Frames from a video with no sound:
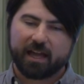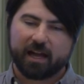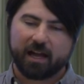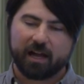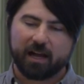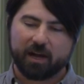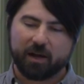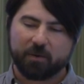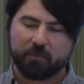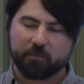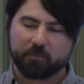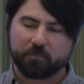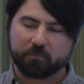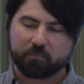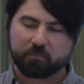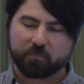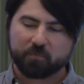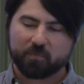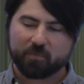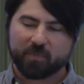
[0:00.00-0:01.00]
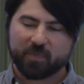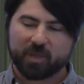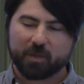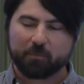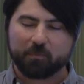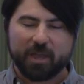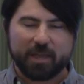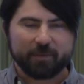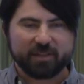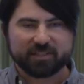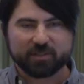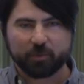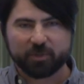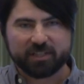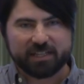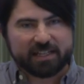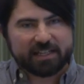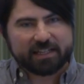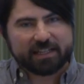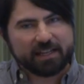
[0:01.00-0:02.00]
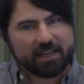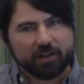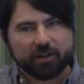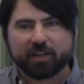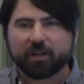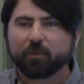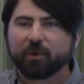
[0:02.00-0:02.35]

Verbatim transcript: Um, maybe someone didn't canary